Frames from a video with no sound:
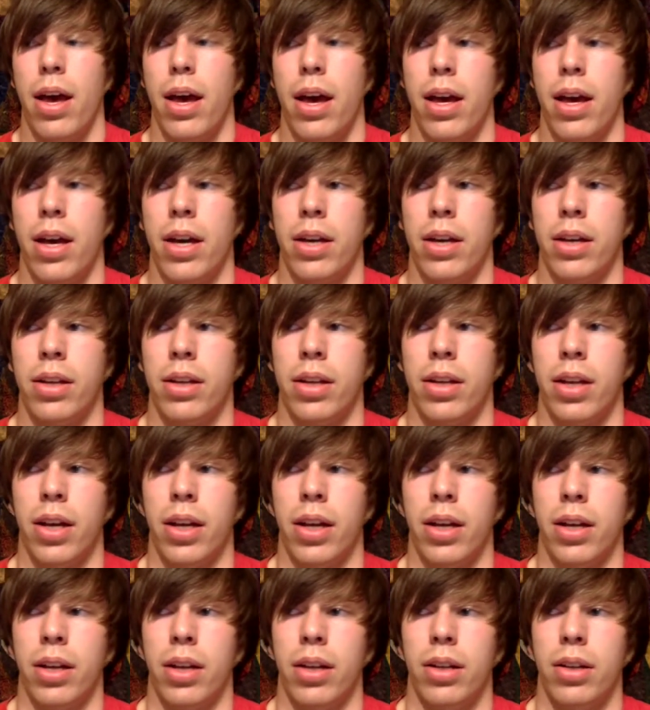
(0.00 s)
And
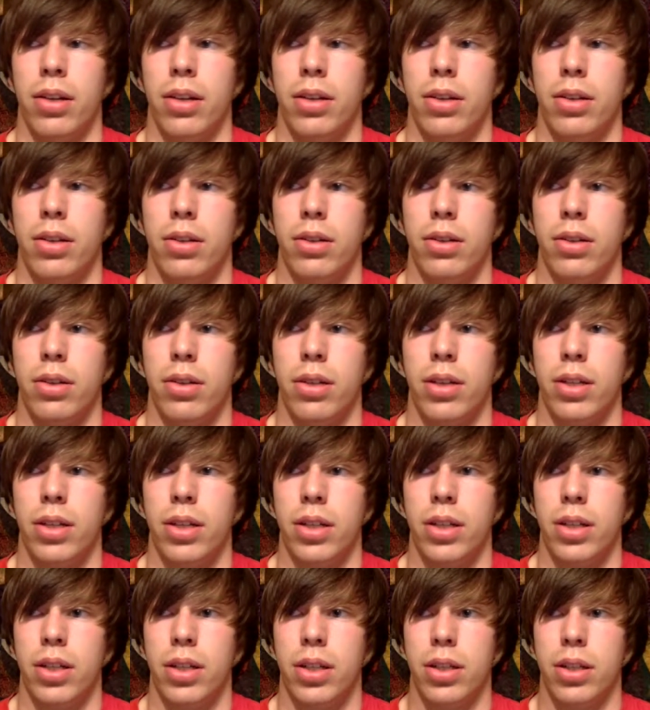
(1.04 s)
then
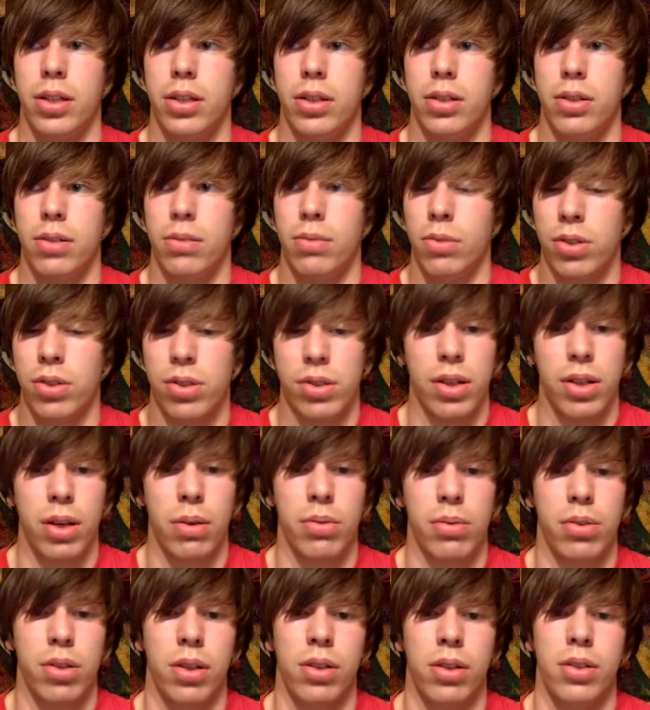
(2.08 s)
once that
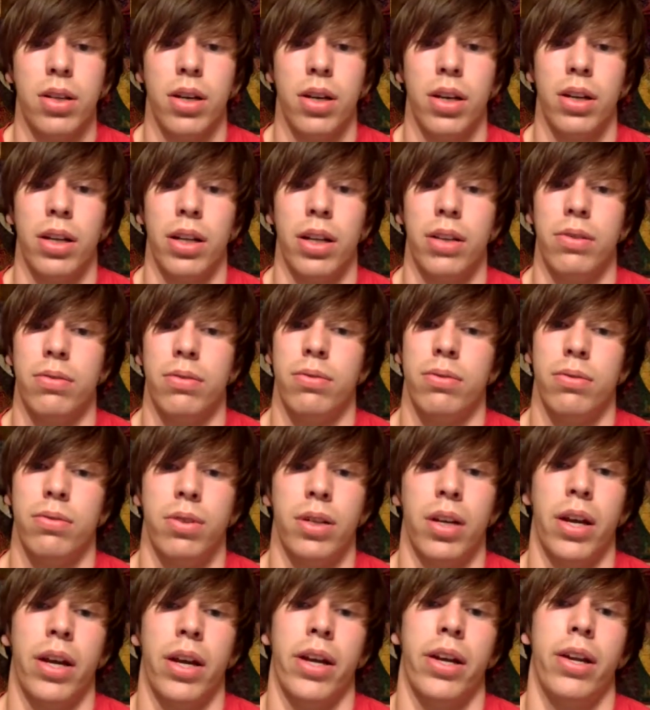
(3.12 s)
was all done, that
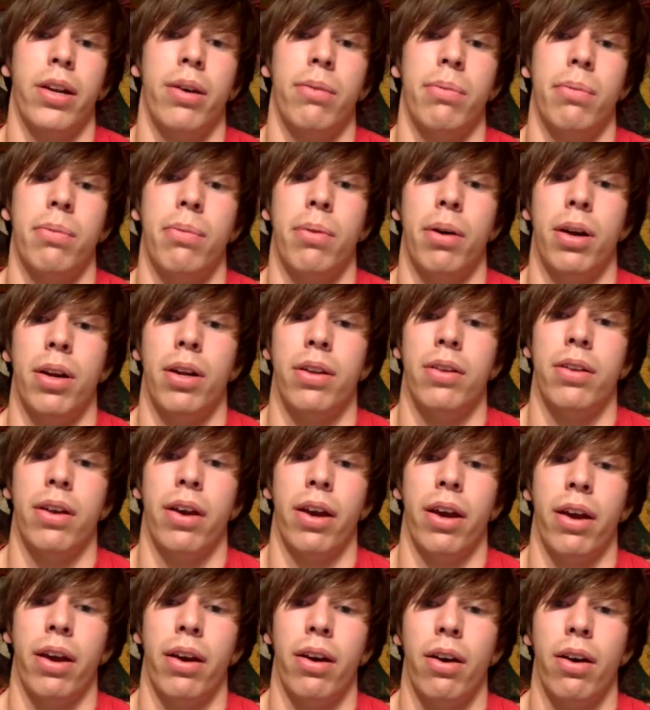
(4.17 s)
ate up about a
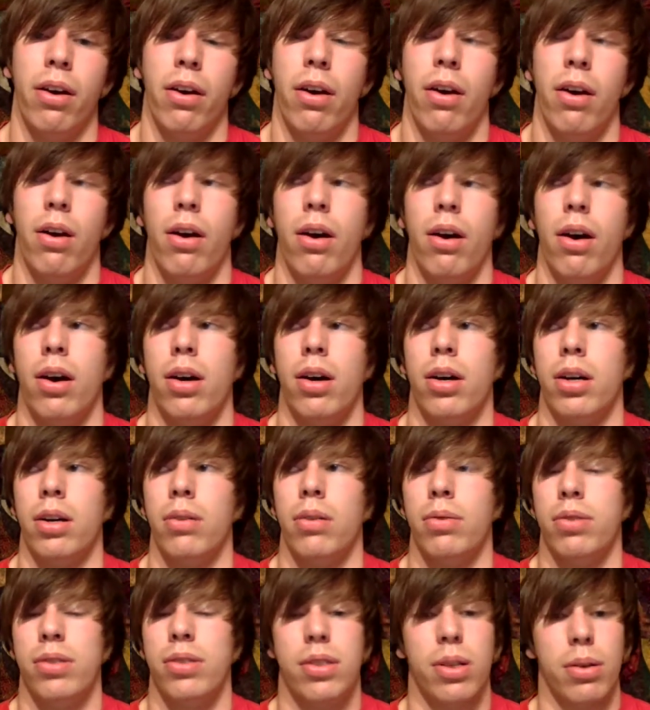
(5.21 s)
day.
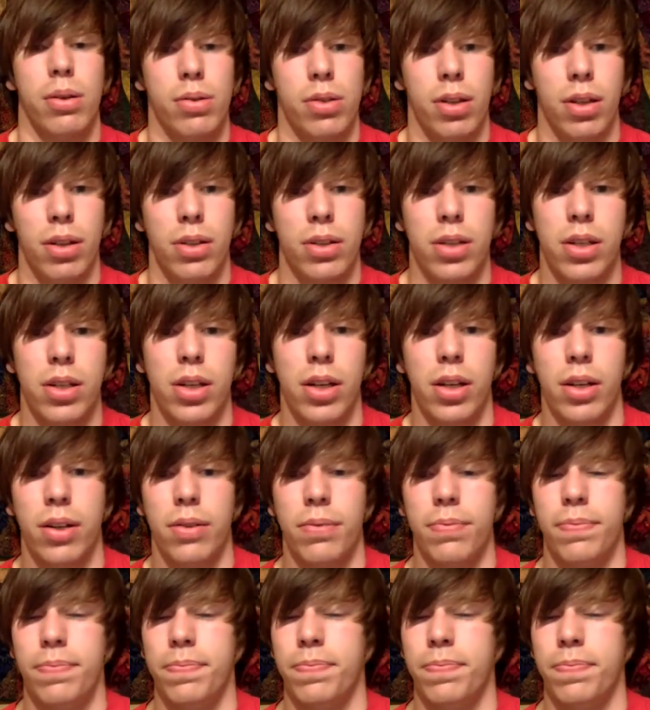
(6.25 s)
Once that was all done,